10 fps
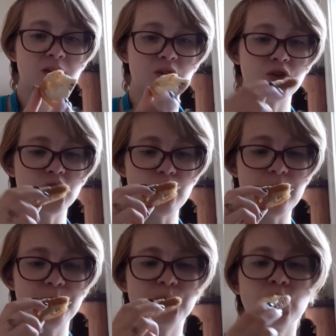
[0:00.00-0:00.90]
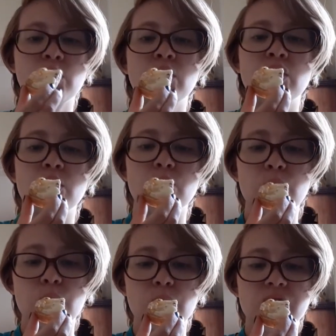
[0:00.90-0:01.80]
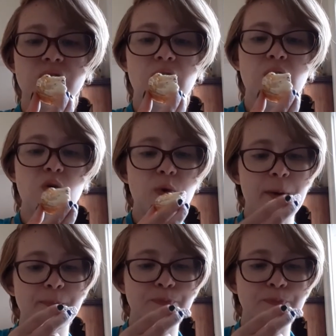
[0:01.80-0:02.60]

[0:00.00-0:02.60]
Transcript: consuming. It's still a little warm.